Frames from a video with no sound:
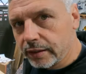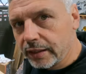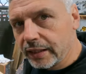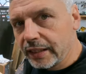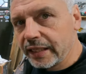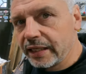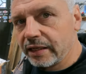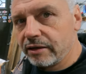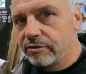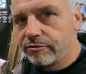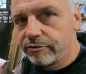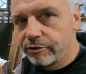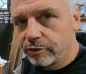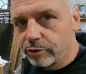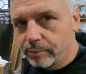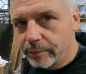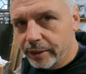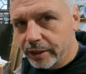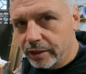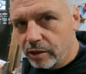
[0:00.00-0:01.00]
lid for
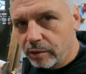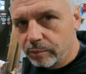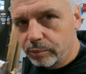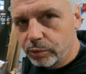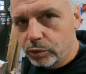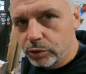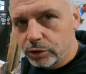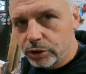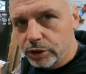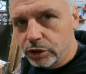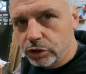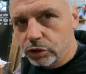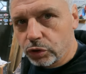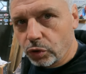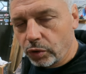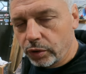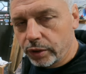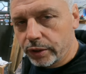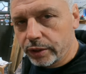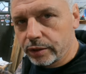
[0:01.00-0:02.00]
my composting
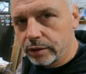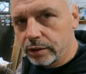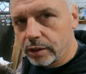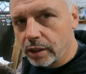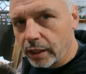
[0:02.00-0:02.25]
toilet.